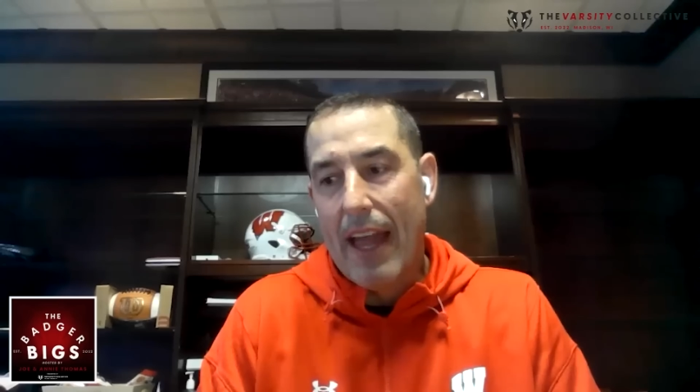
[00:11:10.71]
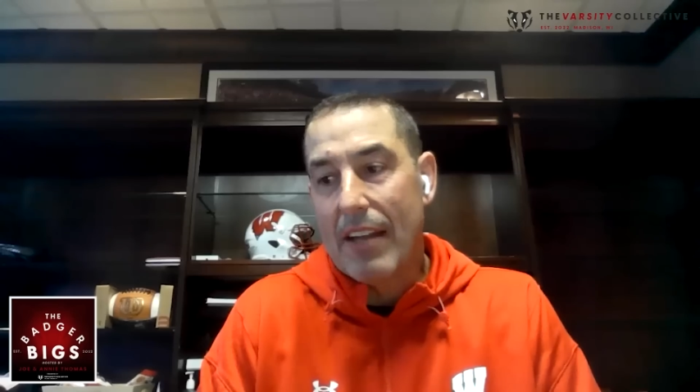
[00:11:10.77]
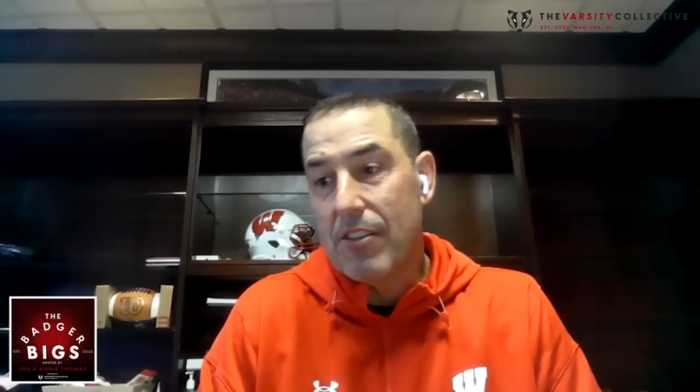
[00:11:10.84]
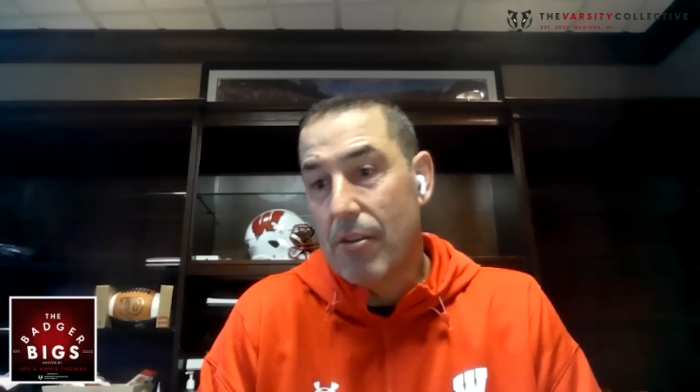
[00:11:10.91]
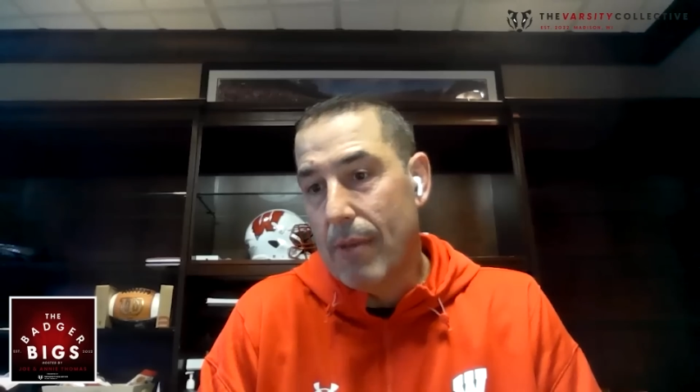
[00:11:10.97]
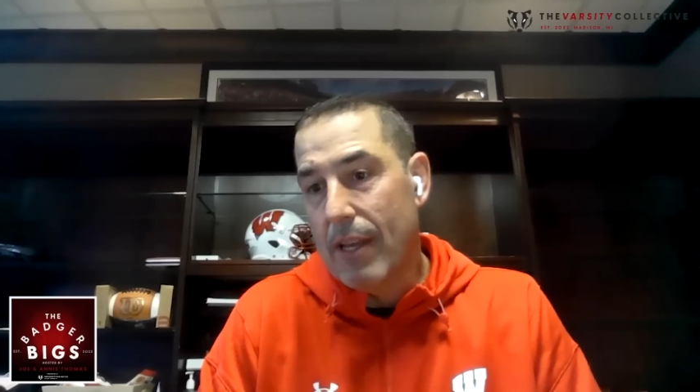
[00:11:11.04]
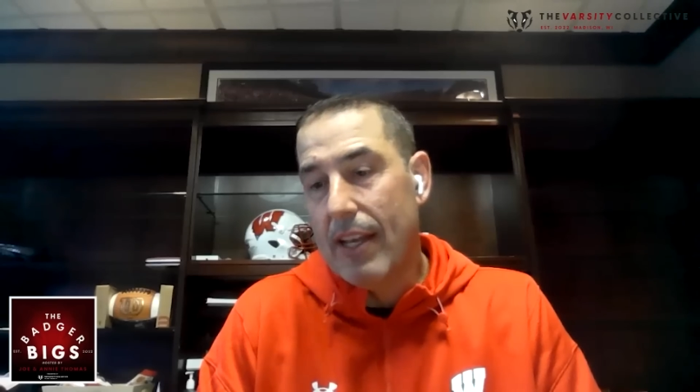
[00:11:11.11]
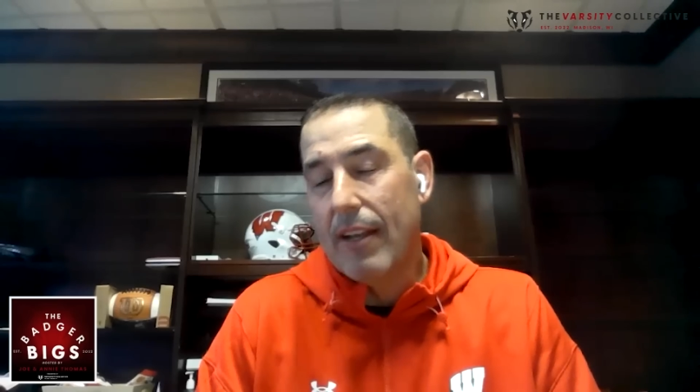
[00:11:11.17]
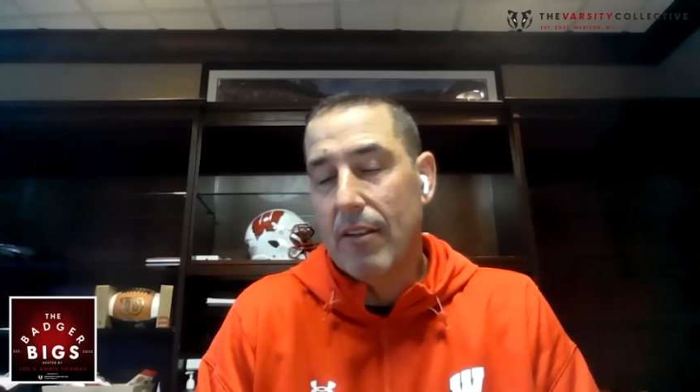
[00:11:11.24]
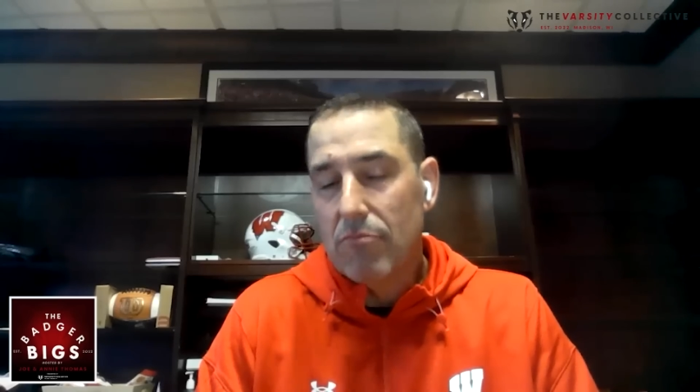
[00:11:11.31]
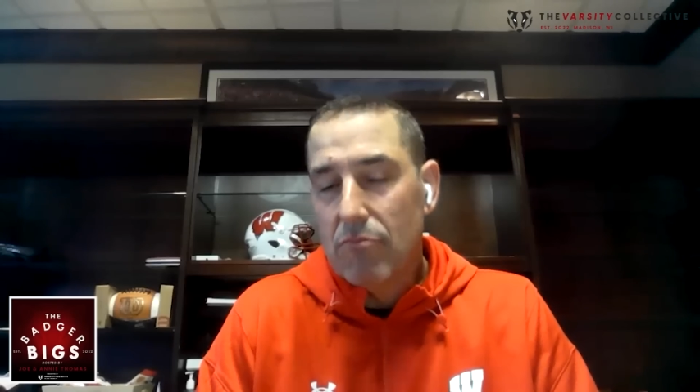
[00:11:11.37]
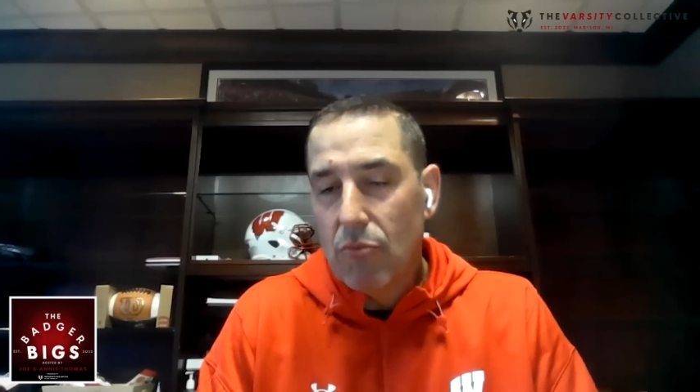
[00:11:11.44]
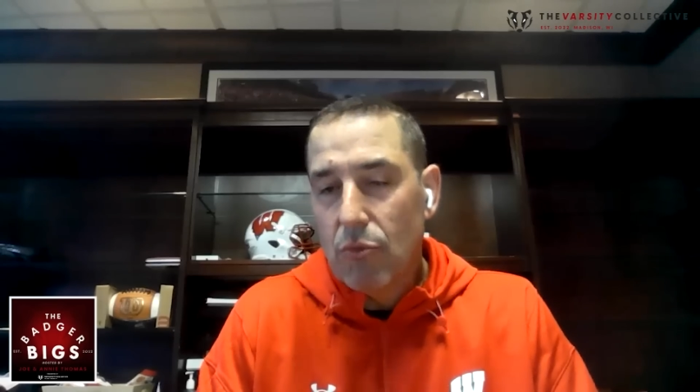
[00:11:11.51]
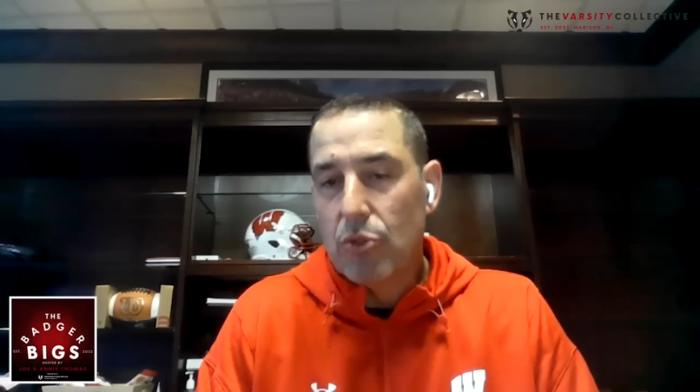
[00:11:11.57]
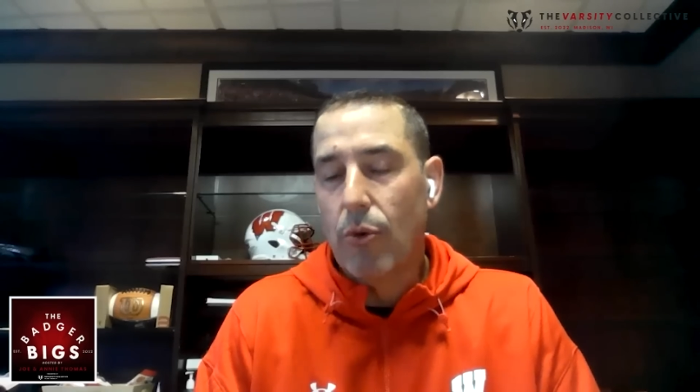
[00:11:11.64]
that to me
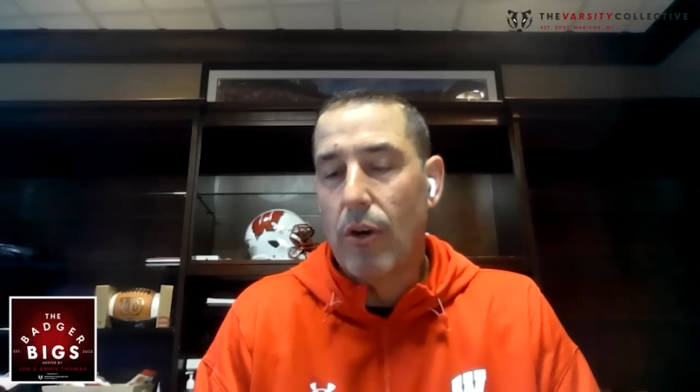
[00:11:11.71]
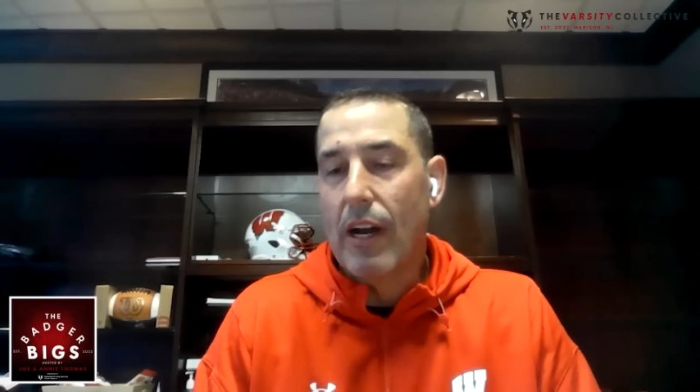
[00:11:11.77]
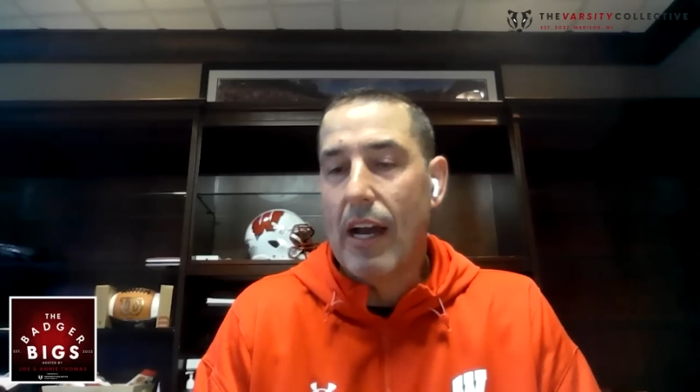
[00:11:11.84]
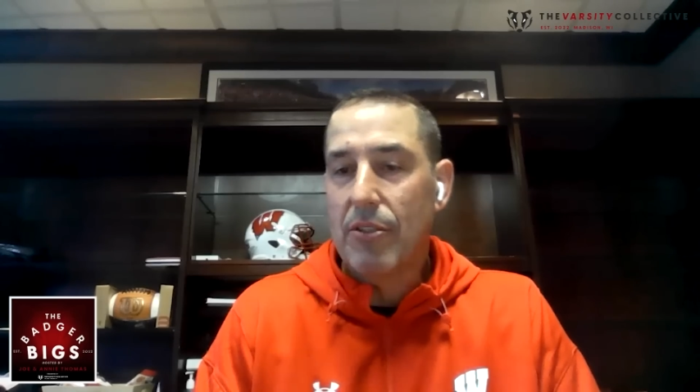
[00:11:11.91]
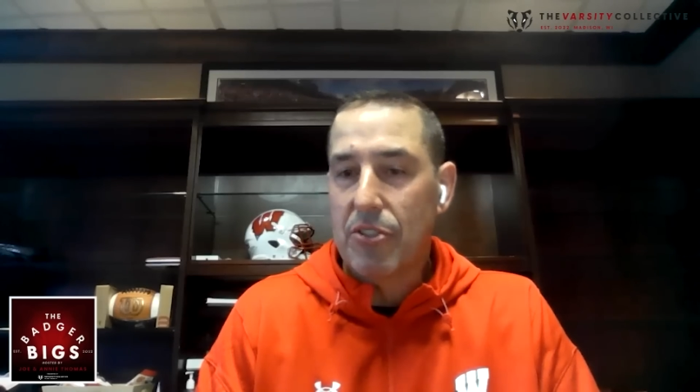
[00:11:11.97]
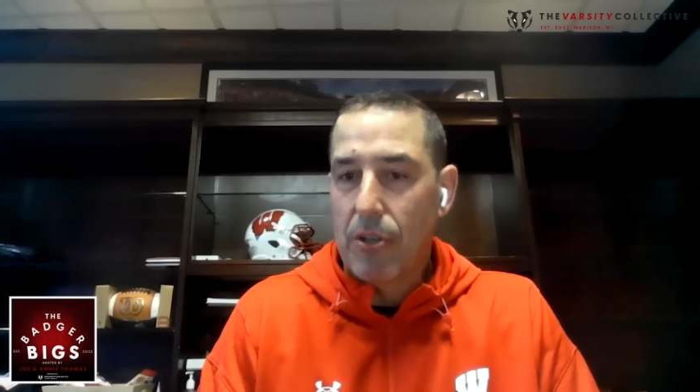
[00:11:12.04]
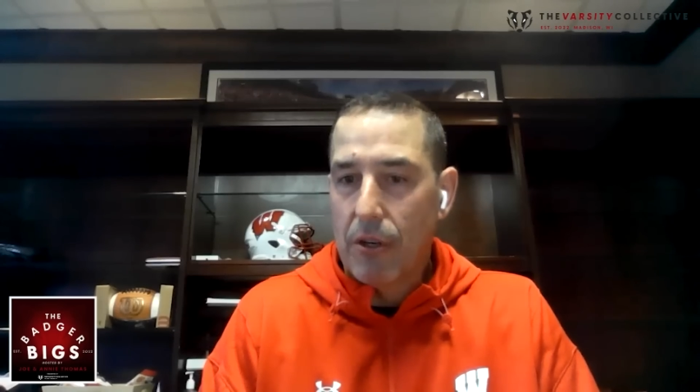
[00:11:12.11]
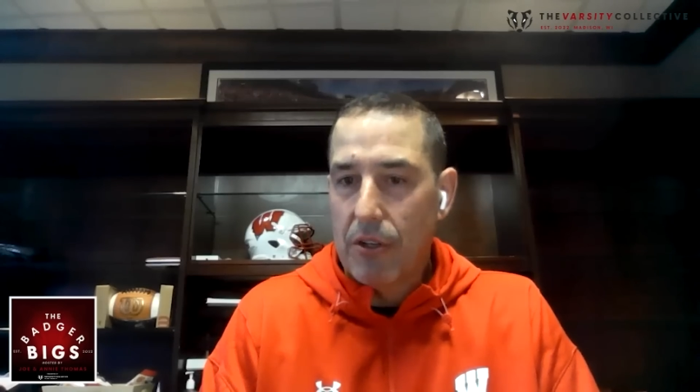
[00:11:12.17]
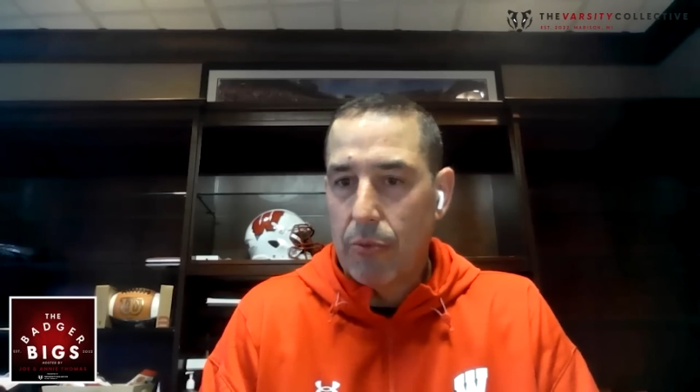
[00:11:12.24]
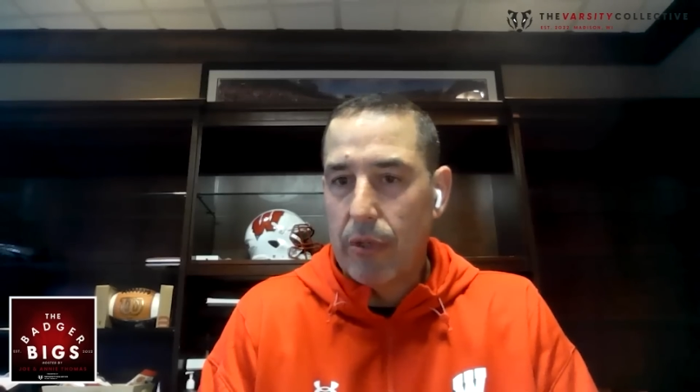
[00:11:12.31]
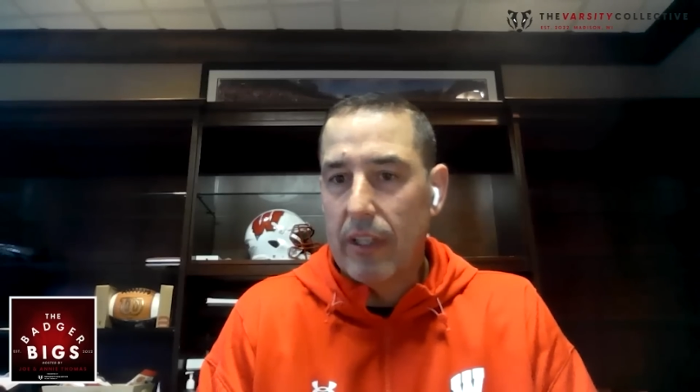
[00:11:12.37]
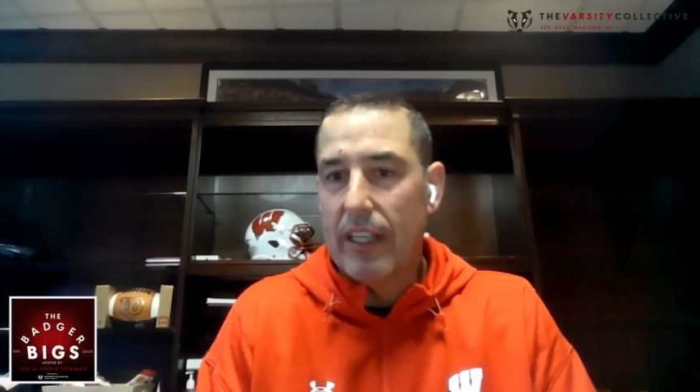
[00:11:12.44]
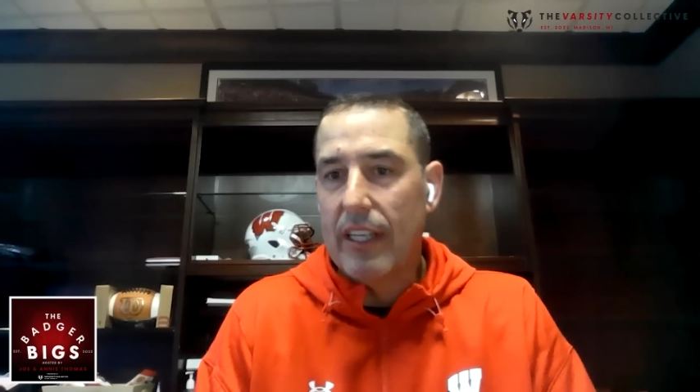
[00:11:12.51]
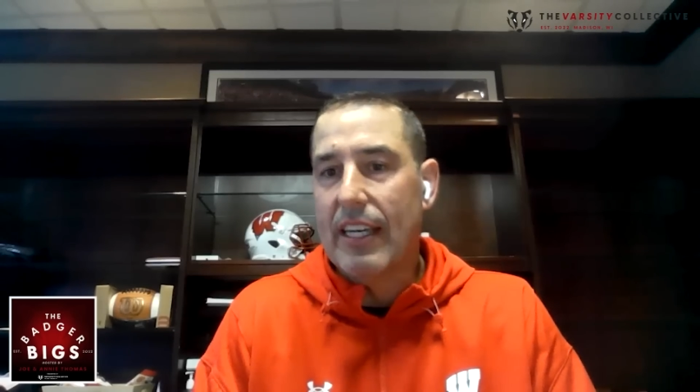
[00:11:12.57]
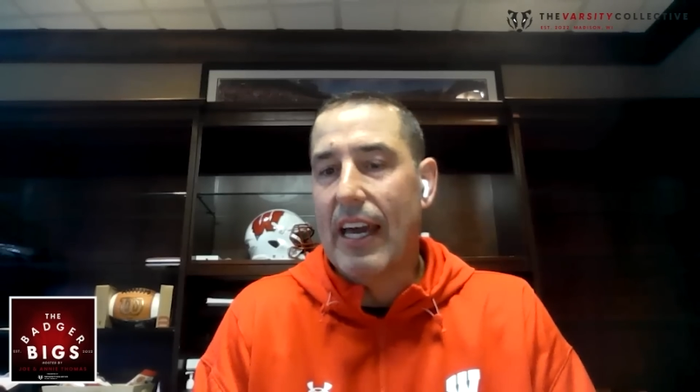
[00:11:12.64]
was where I started to
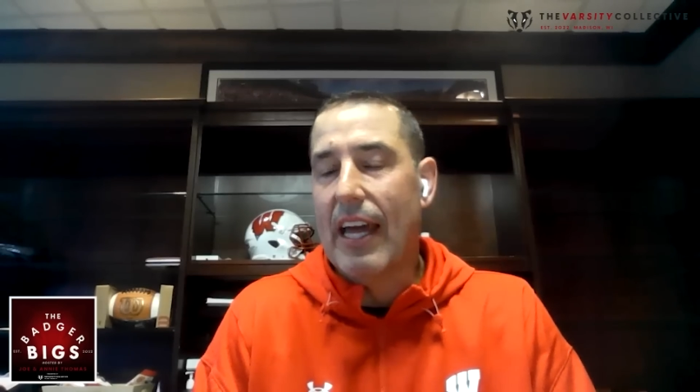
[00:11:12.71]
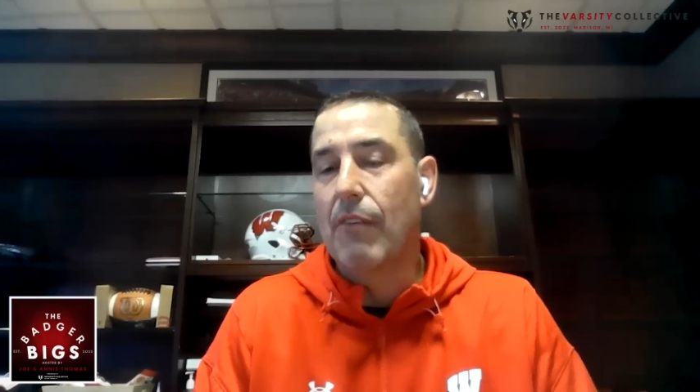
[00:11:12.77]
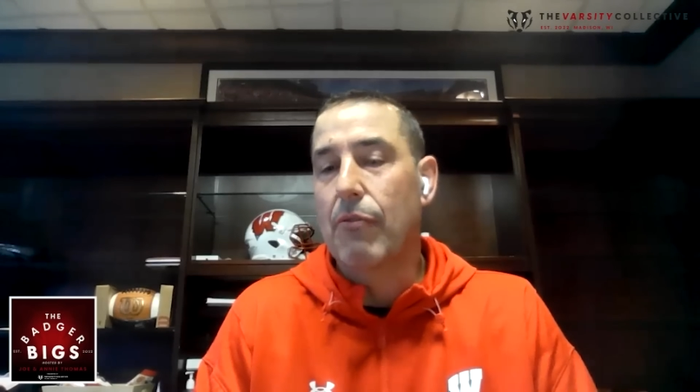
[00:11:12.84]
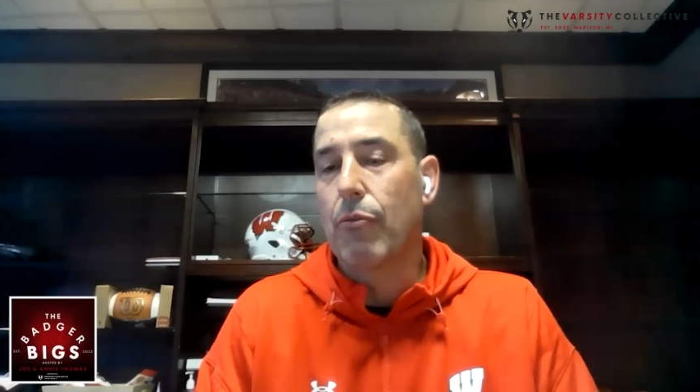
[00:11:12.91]
really kind